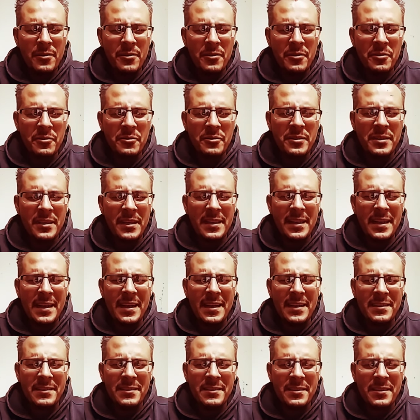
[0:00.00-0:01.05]
You said,
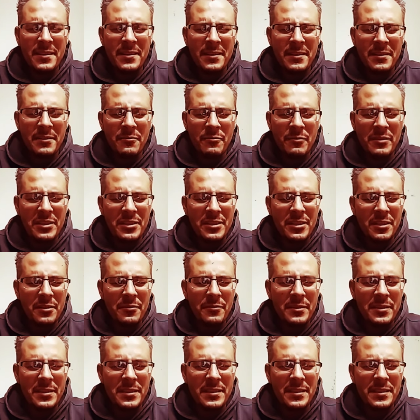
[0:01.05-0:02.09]
Ask, and we shall
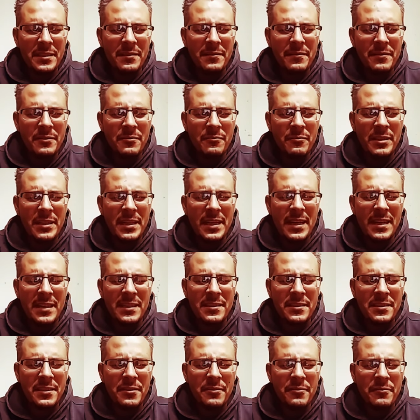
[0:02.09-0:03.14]
receive, and we
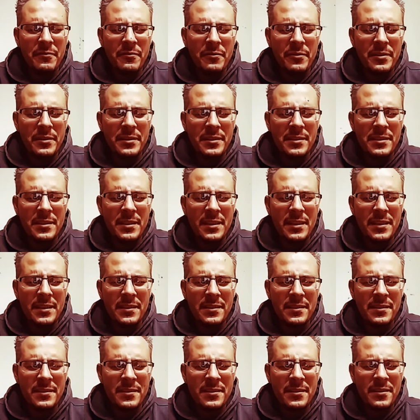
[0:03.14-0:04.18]
ask you for these
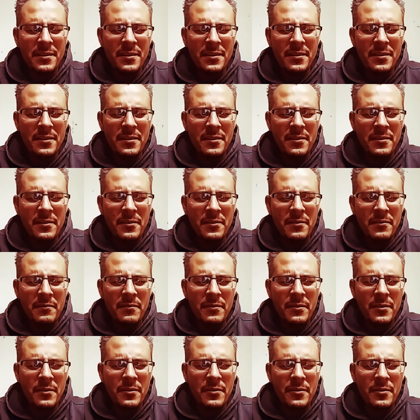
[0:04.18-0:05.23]
things,
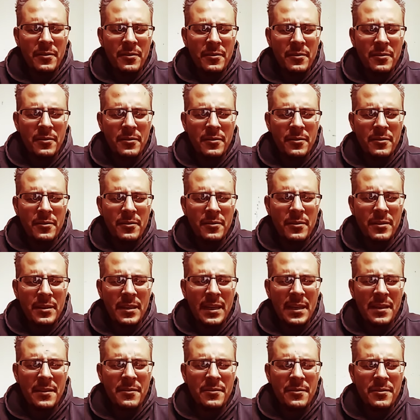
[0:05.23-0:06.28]
Father,
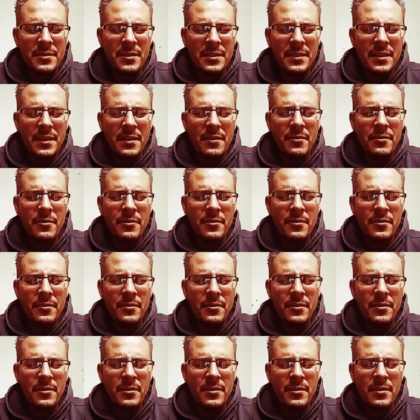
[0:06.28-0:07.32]
gathered together
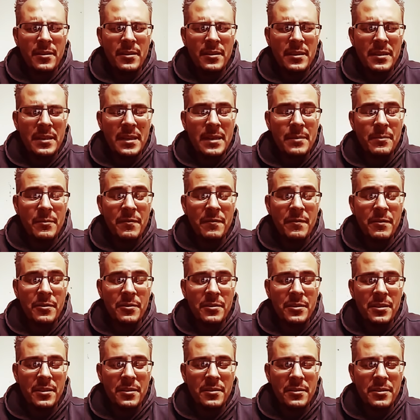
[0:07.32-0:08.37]
in the name of your
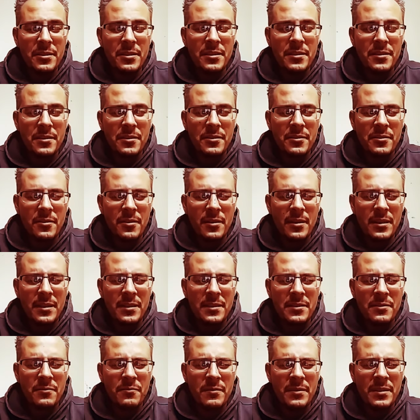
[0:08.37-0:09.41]
Son, Jesus
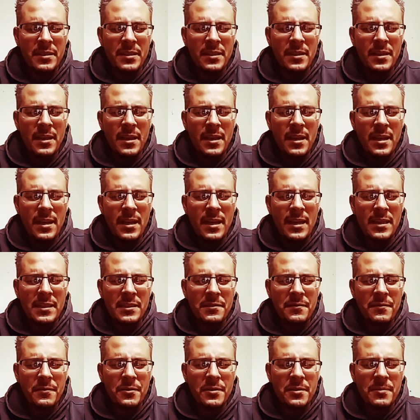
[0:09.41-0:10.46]
Christ, we
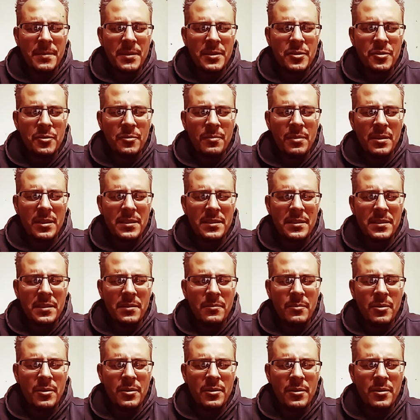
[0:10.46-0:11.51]
ask for a special blessing
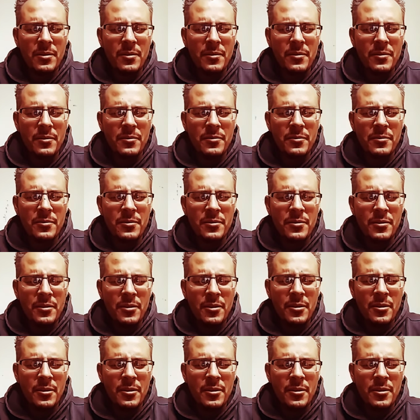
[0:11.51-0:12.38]
upon all those